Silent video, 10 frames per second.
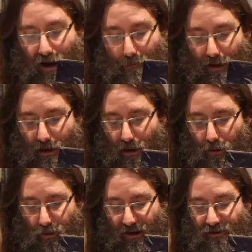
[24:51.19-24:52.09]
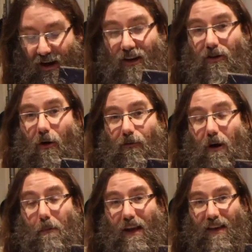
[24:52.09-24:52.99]
I'm going to retrace
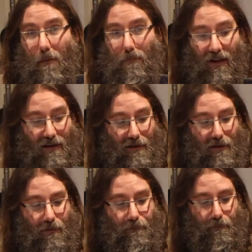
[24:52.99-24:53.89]
over my templates